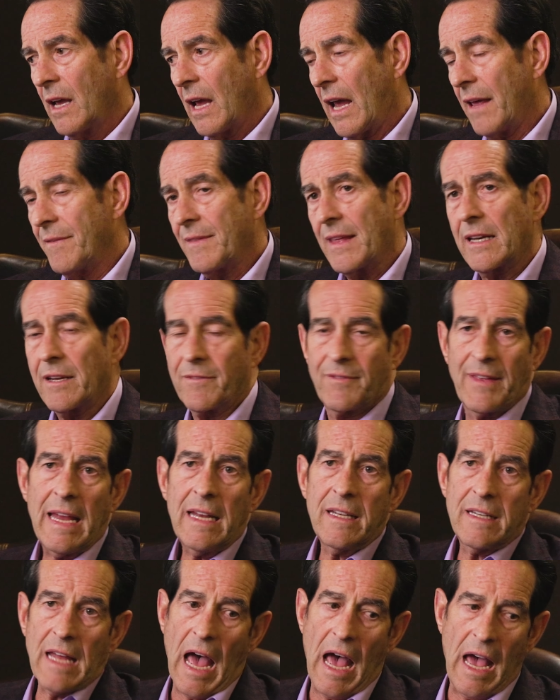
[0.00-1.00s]
And then if they
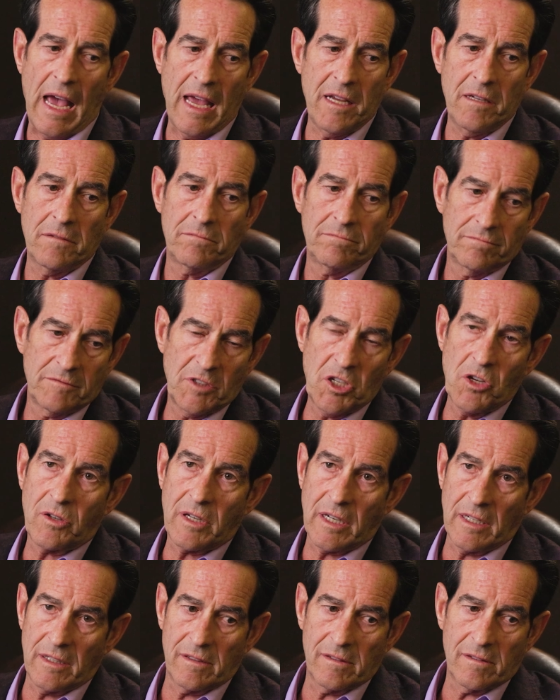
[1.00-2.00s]
die, you
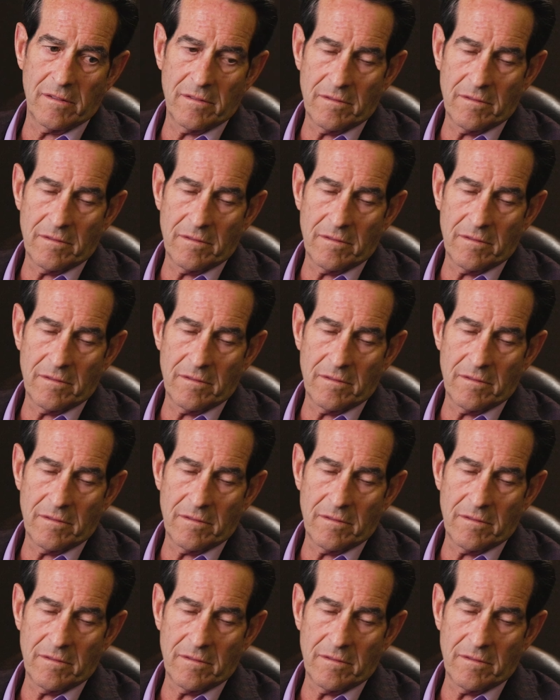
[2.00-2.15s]
can